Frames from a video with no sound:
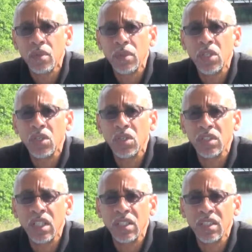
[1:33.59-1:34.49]
because
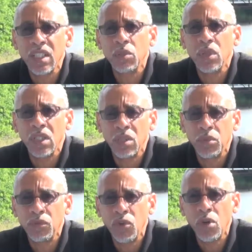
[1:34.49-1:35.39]
they said they were
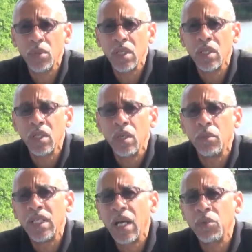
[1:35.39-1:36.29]
underperforming,
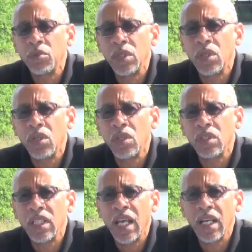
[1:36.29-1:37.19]
but that was because
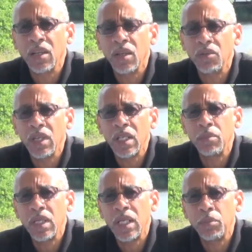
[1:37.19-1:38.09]
they had already
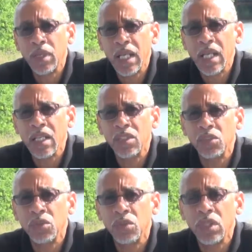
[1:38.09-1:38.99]
made plans
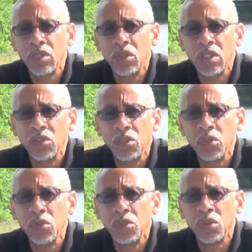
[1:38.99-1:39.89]
to
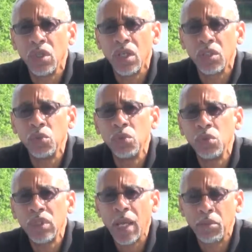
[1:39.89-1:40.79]
introduce a new
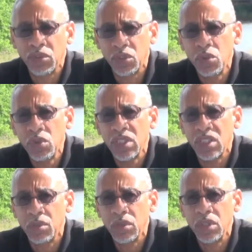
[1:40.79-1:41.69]
type of school
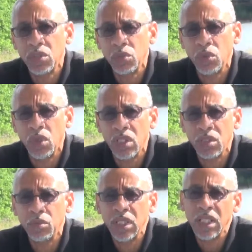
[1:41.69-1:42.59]
system into New Orleans,
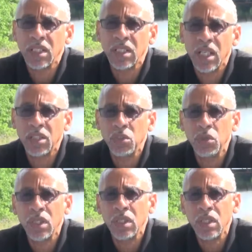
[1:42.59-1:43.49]
but they could not do
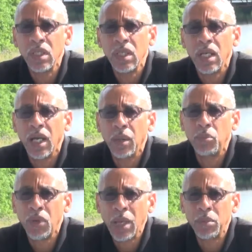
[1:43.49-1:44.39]
it
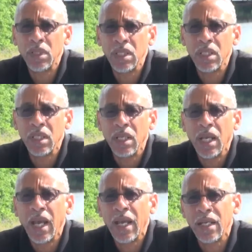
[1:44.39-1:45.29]
properly
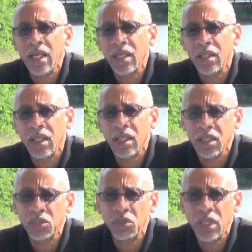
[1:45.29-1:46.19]
had not
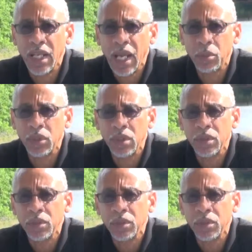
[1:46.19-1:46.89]
Katrina happened.